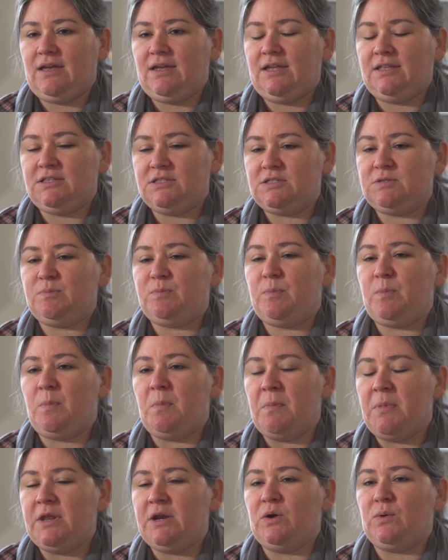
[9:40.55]
It's
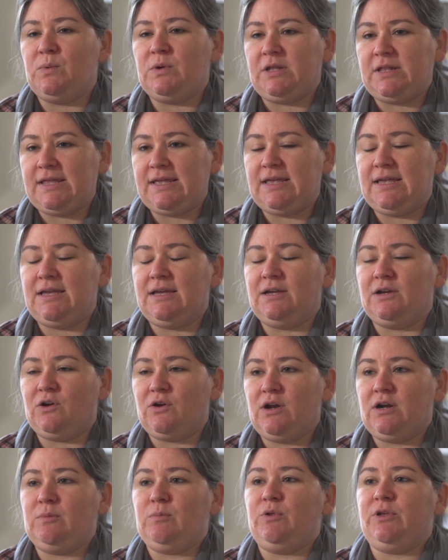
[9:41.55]
been a really
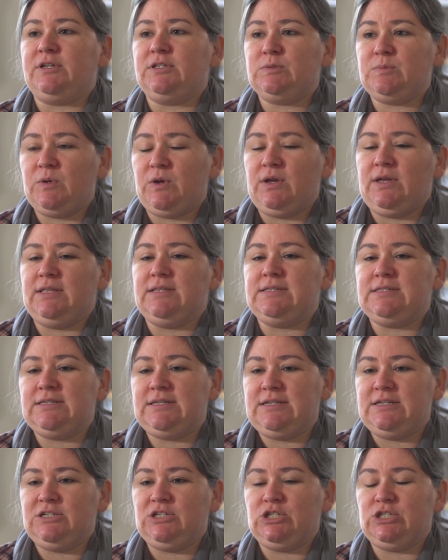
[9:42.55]
incredible experience,
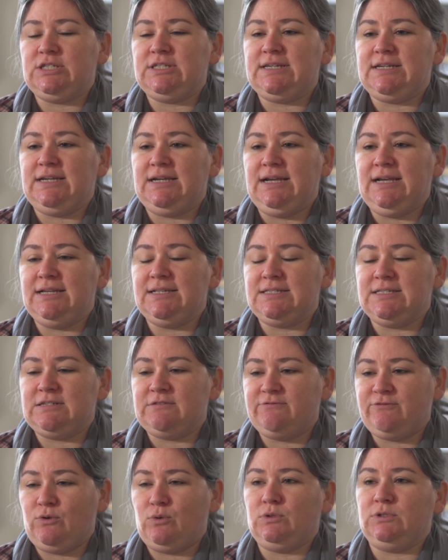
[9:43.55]
and each thing has
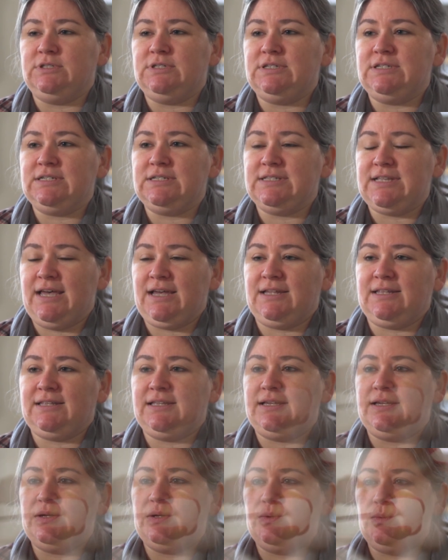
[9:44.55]
unfolded
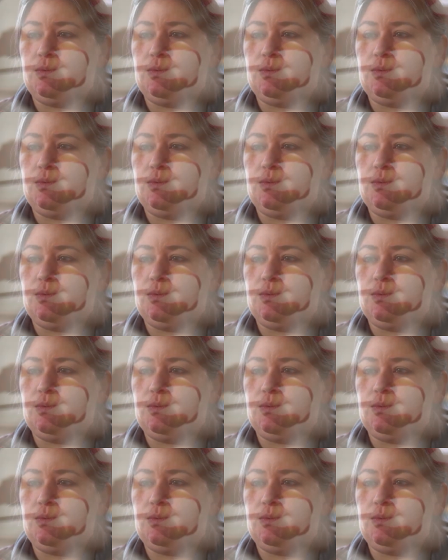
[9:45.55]
exactly